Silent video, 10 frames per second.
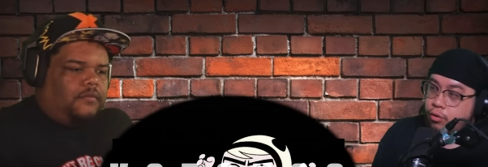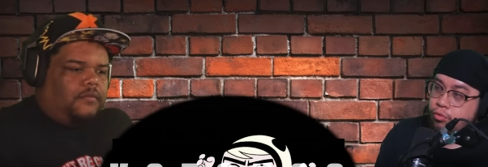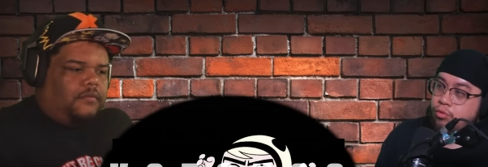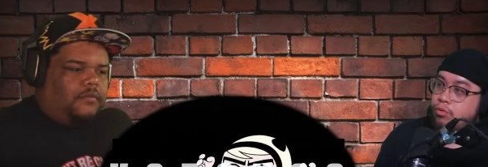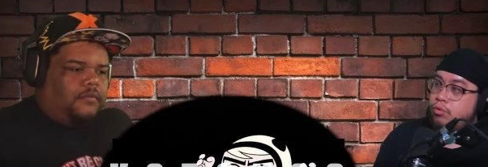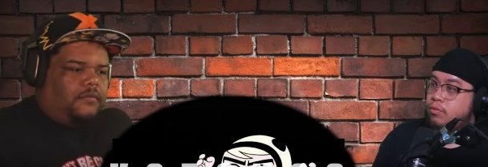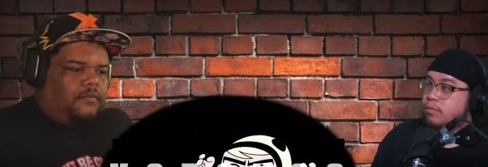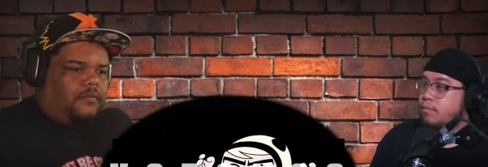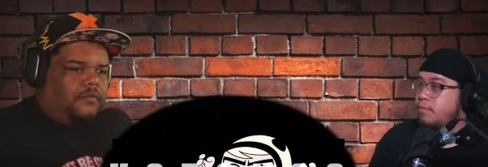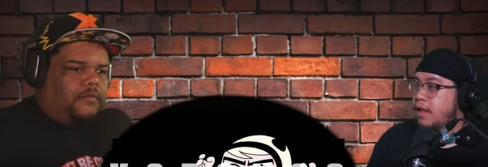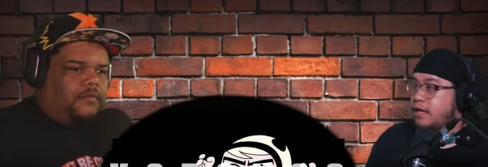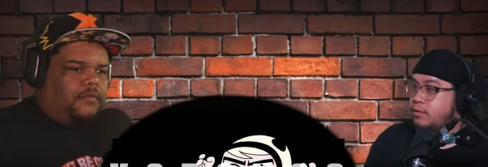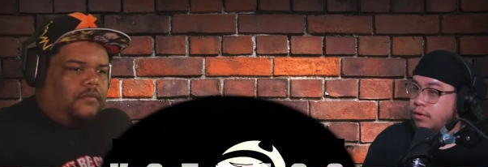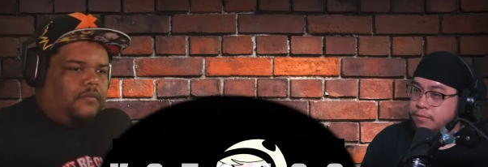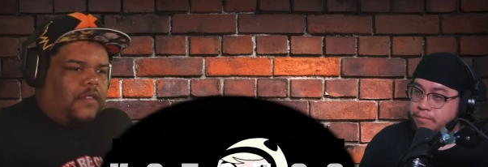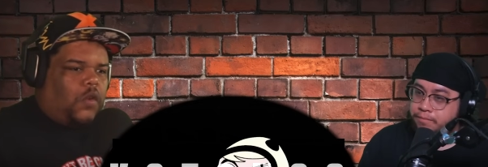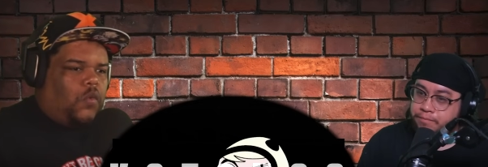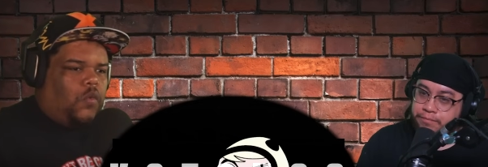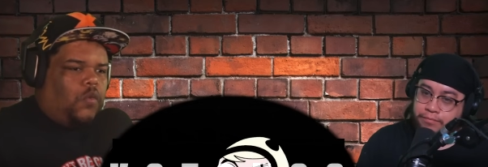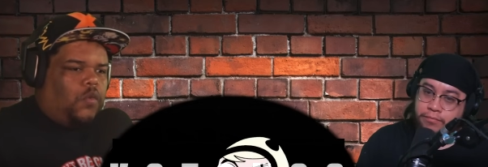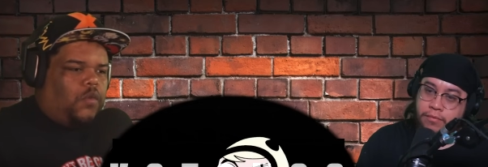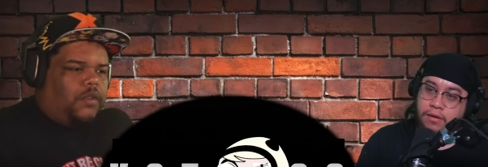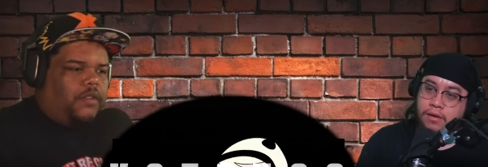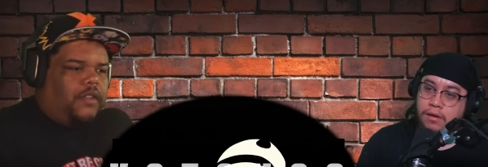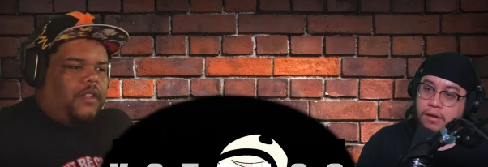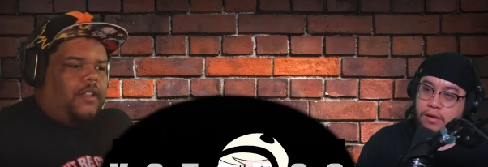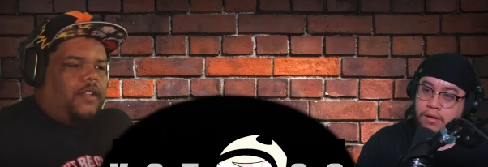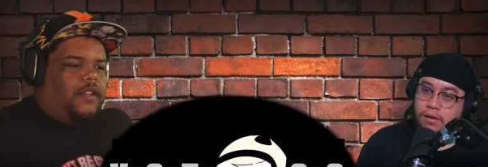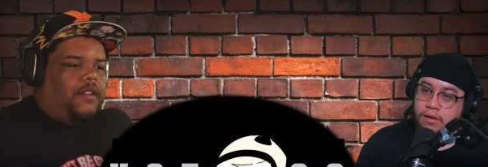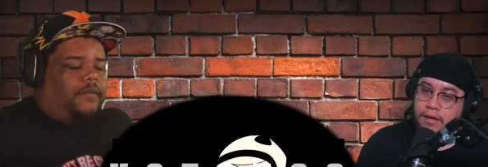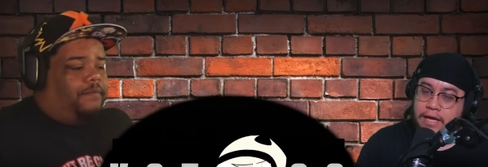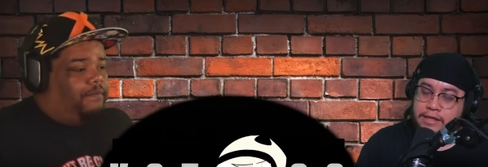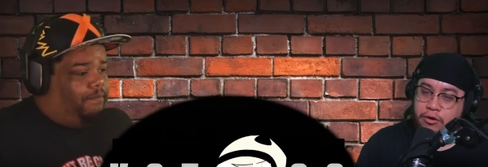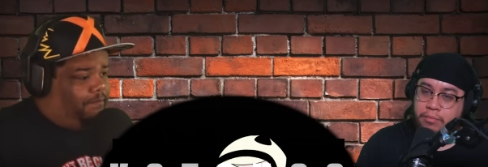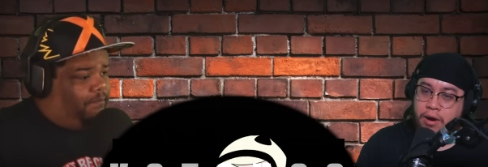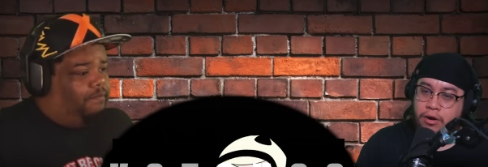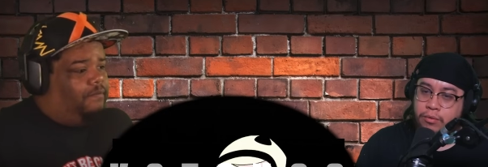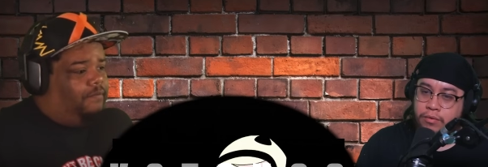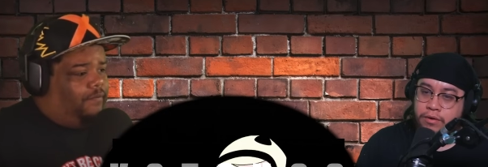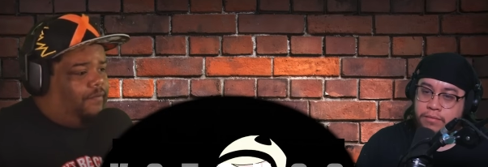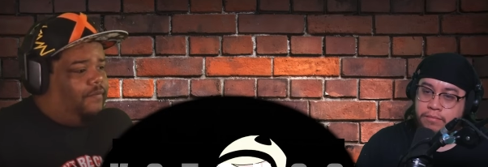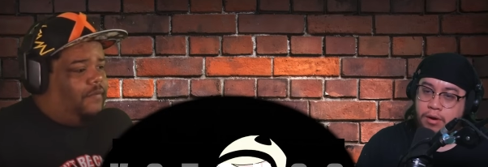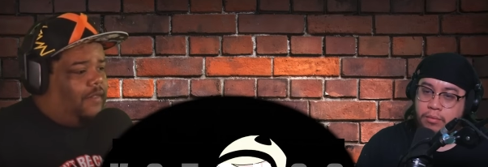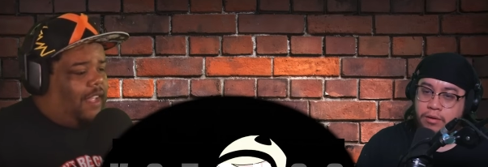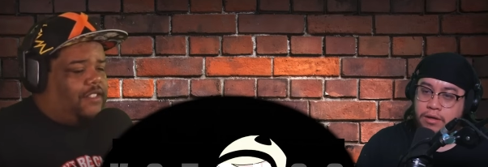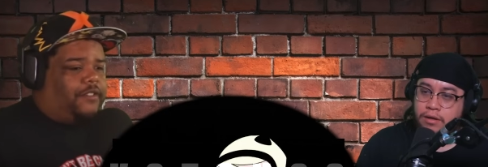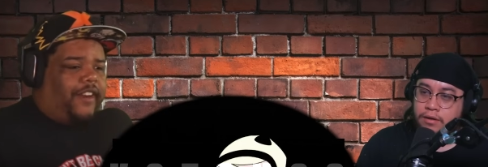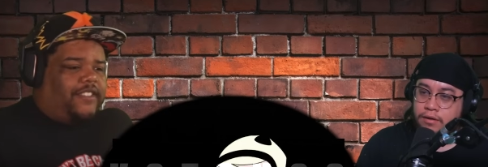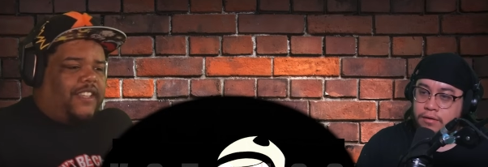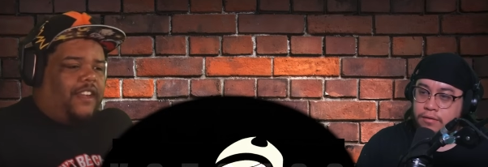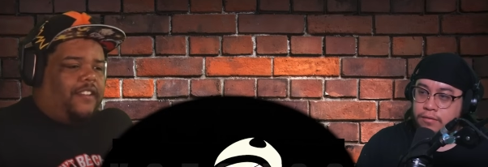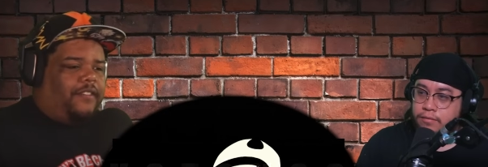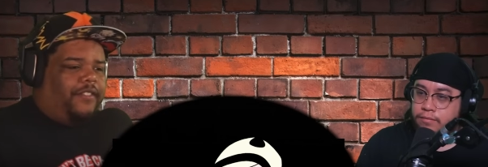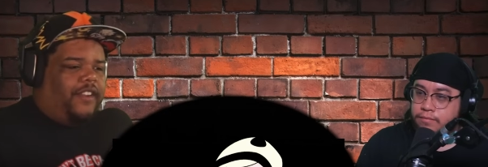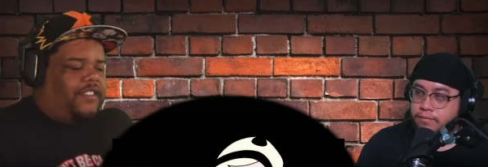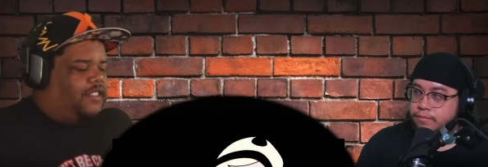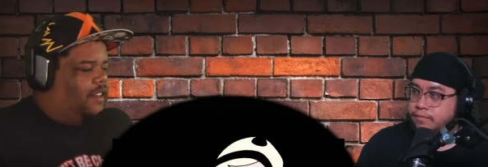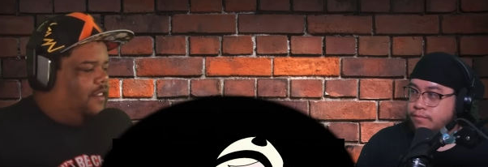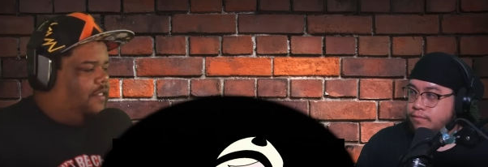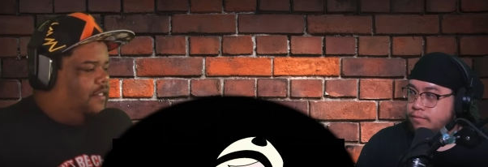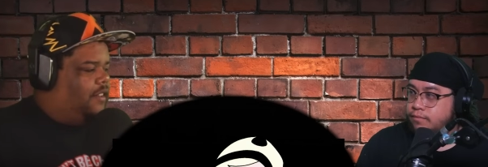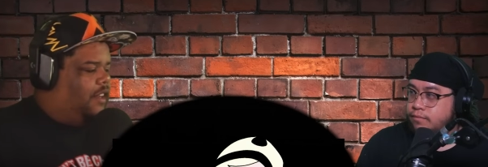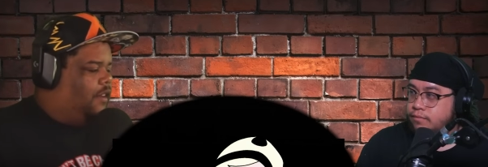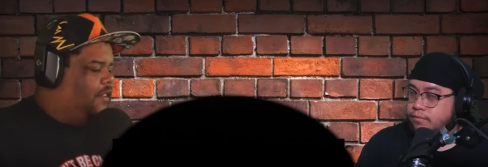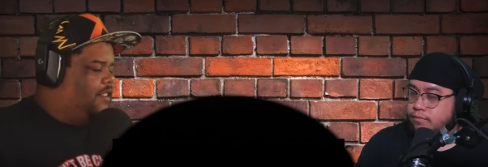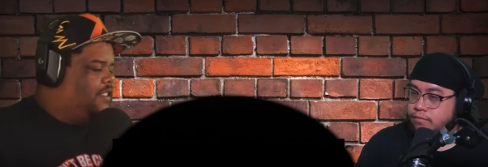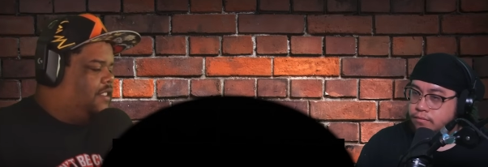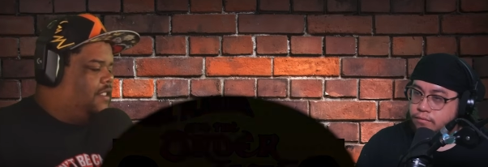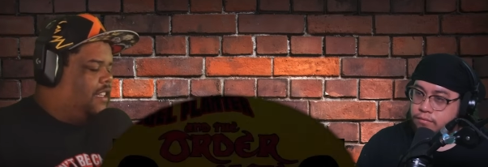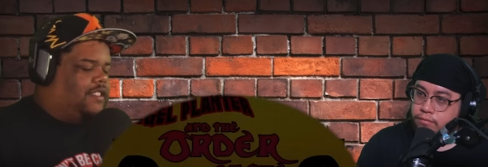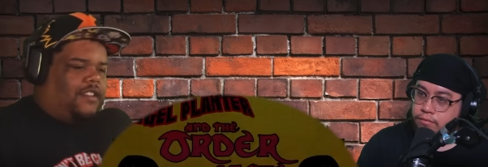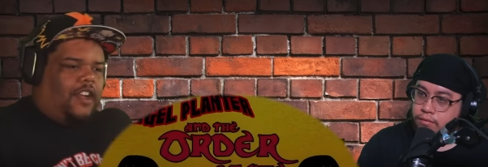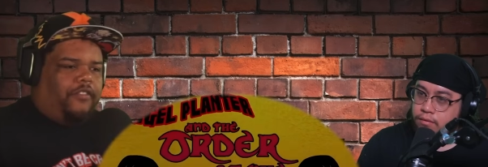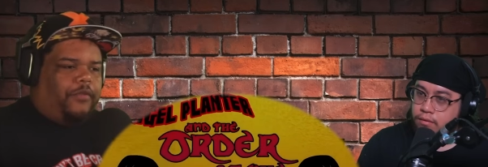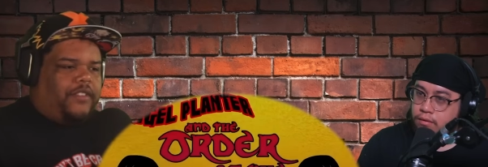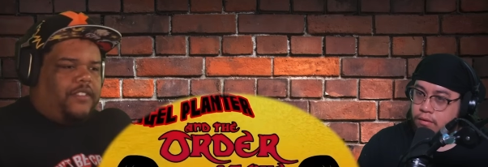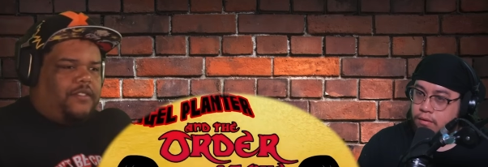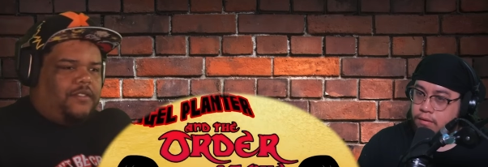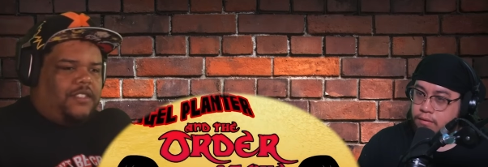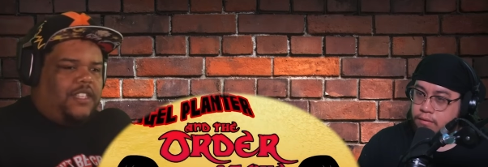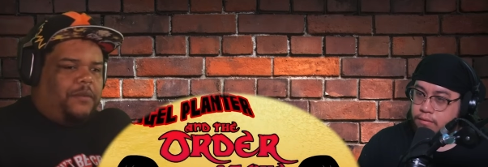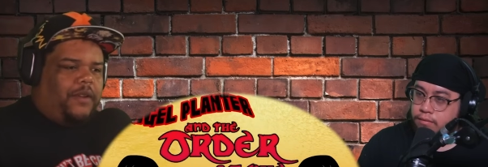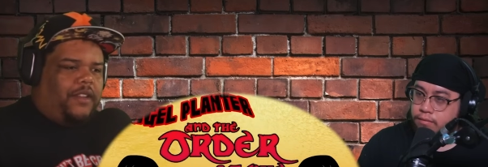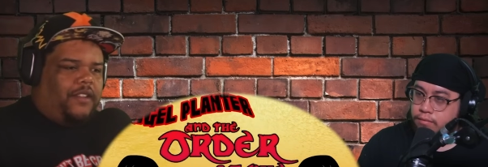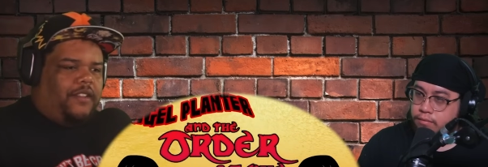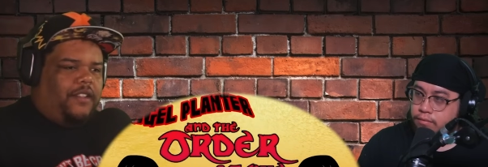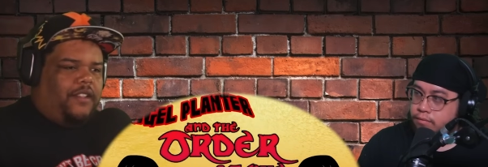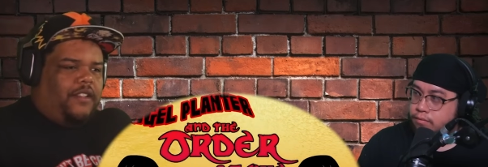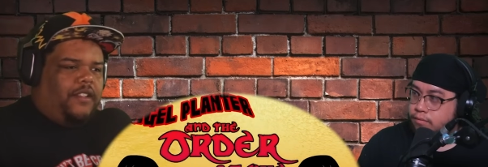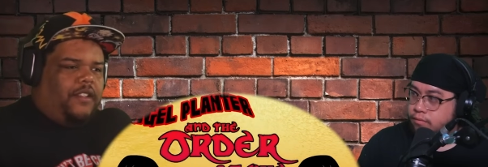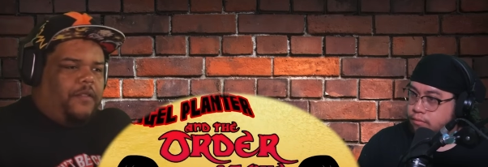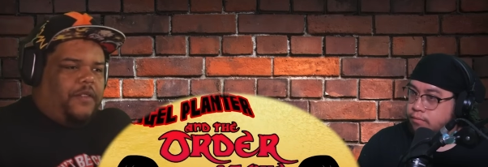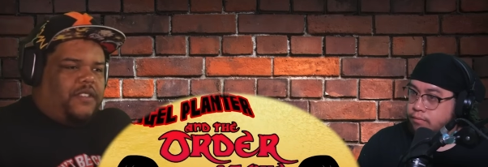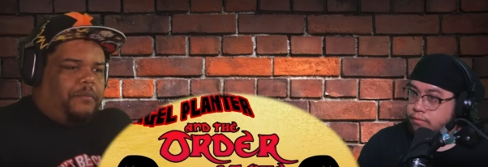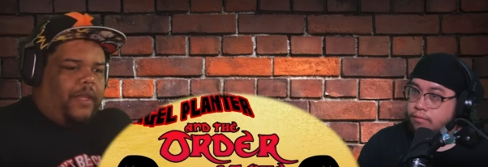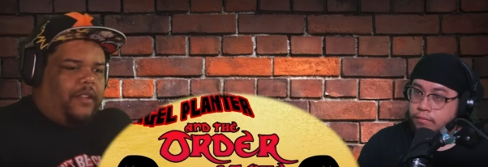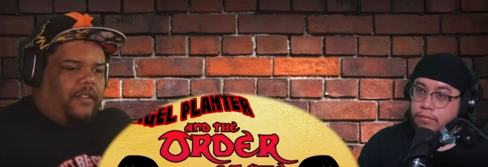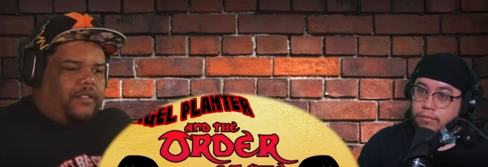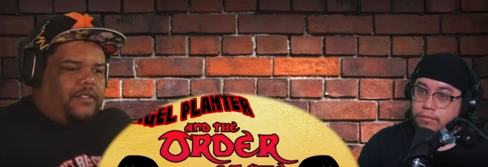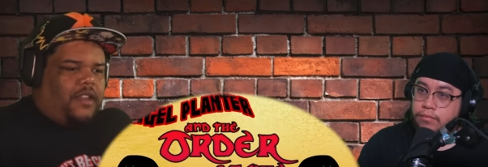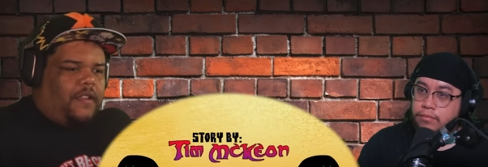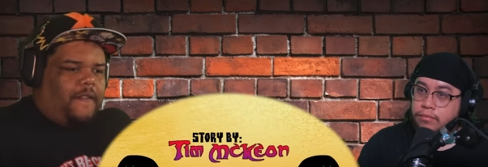Speaker 1: Oh, last one. Ooh. Last Harry Potter one, probably. It's
Speaker 2: crazy how they're finishing, you know, this season off with some, uh, some bangers.